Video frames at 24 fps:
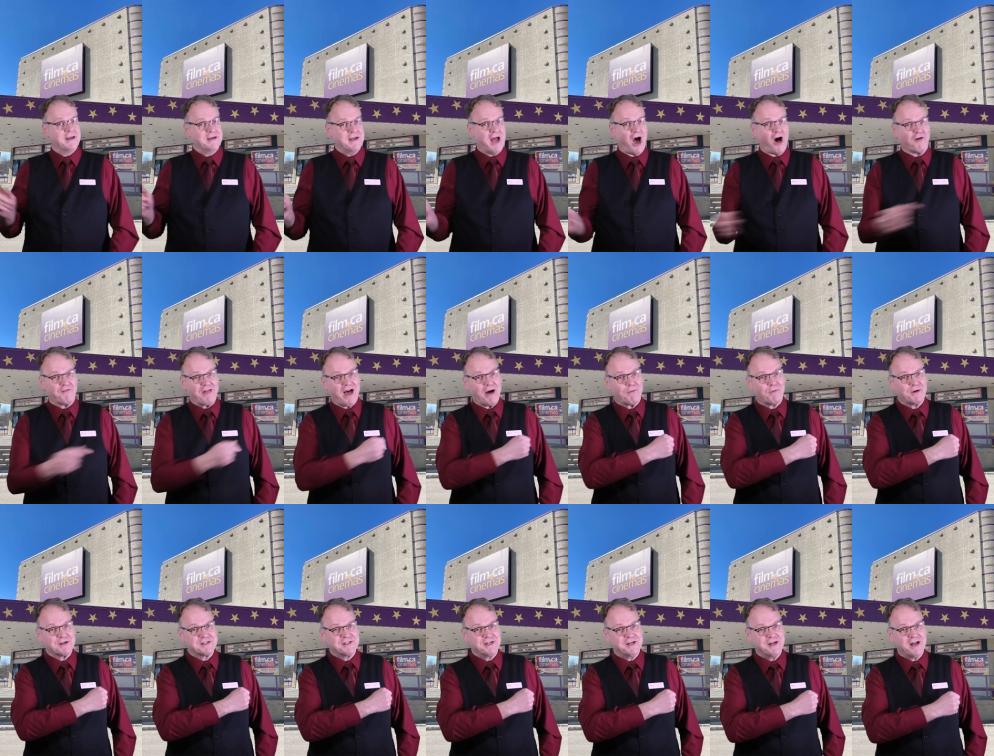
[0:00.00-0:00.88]
Now, if that
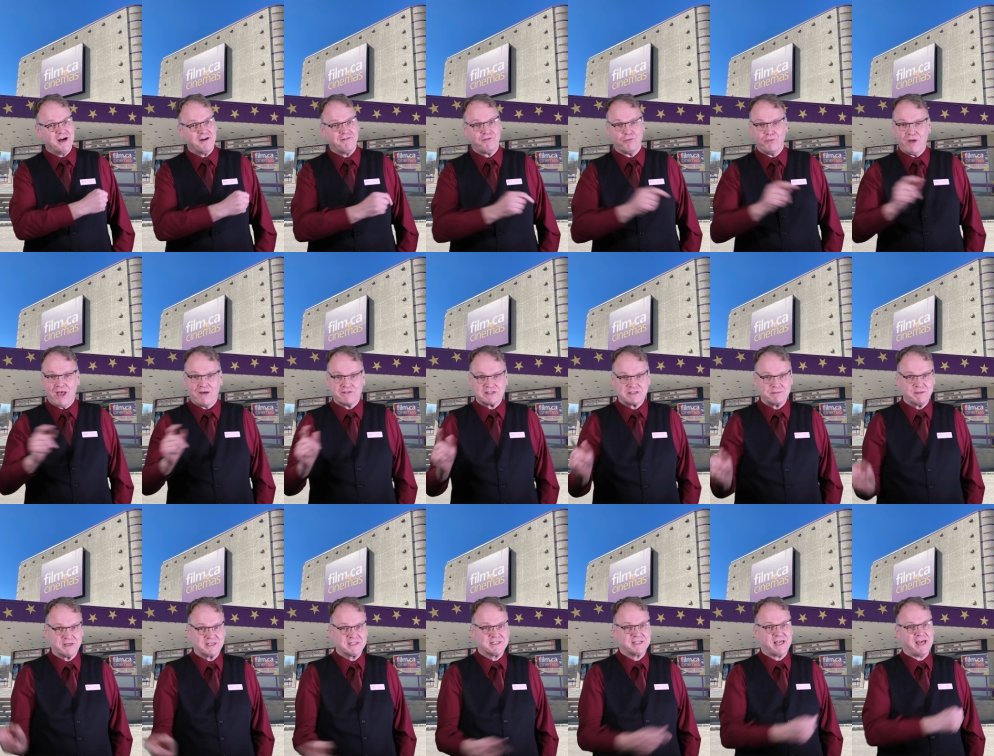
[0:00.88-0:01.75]
wasn't enough, we have
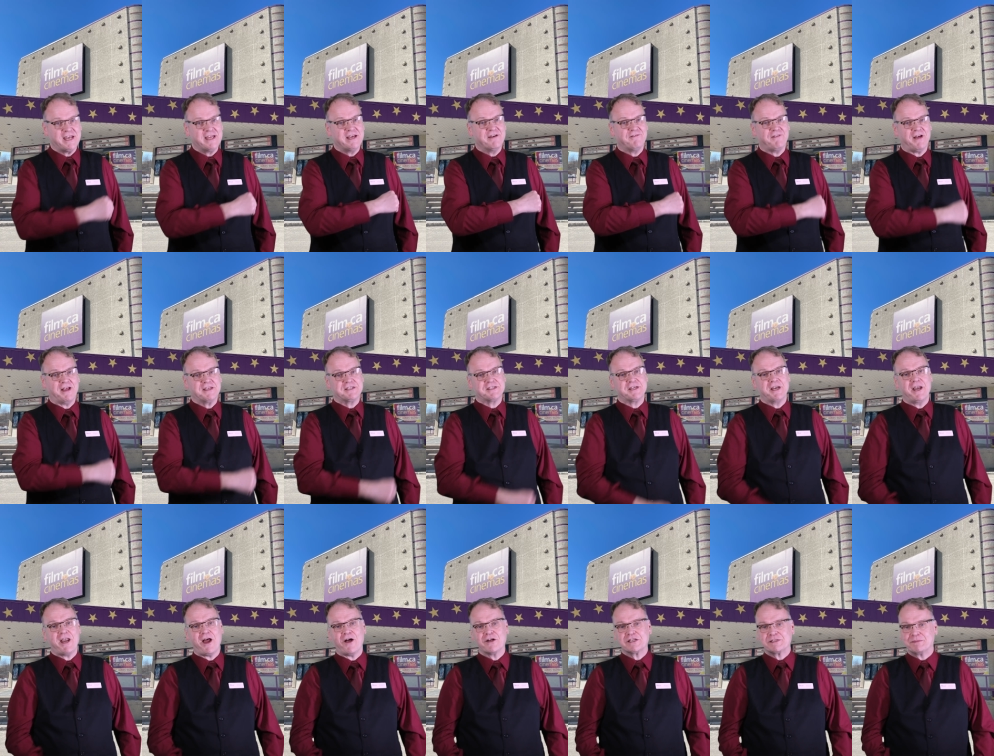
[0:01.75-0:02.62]
some exciting events
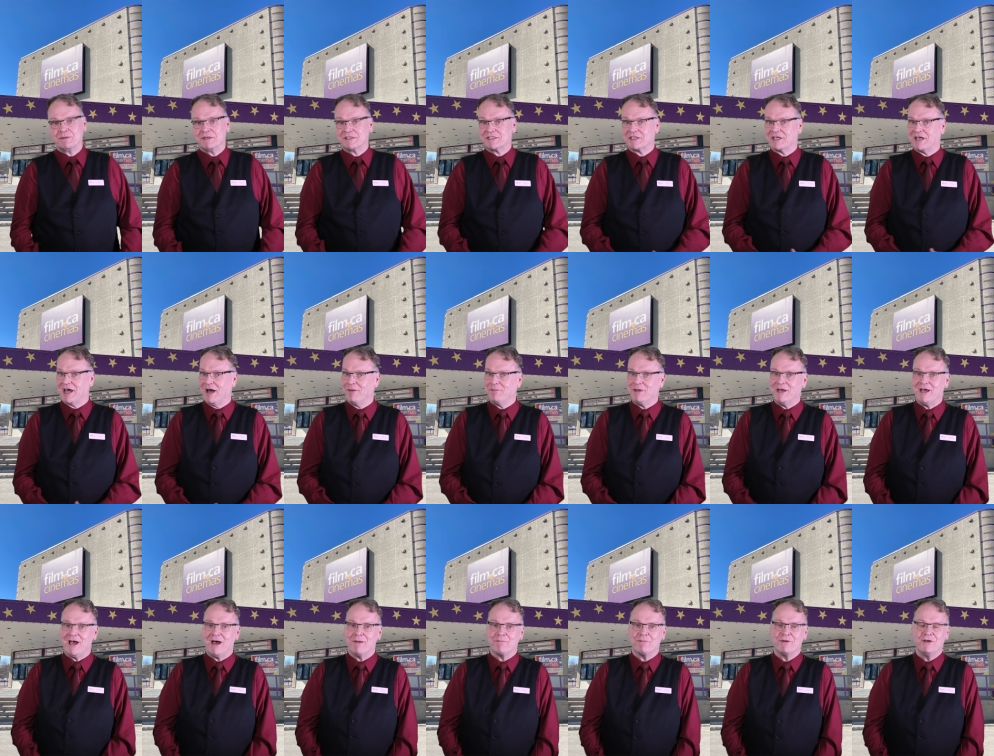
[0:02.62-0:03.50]
and announcements
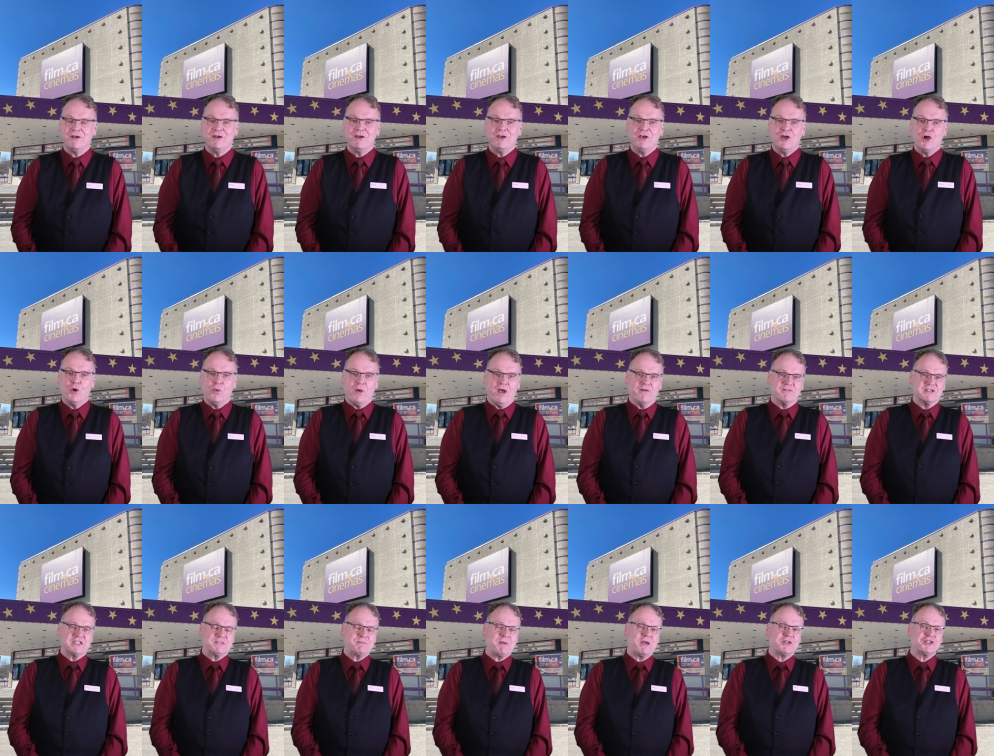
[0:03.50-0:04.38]
coming up. We have
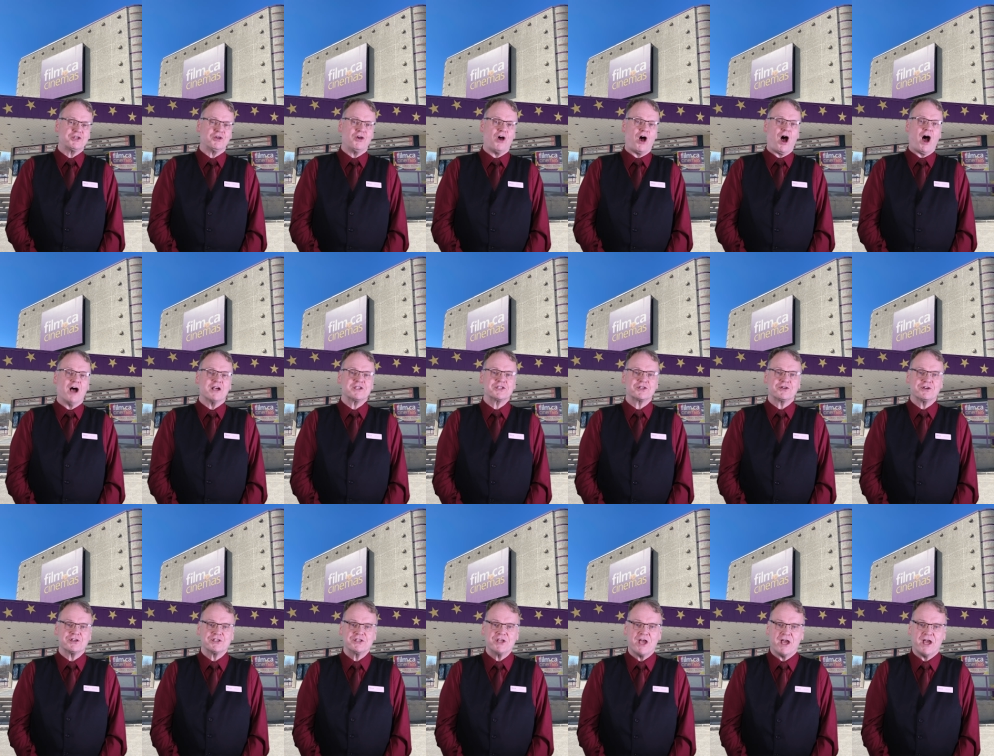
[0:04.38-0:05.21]
a special Oscars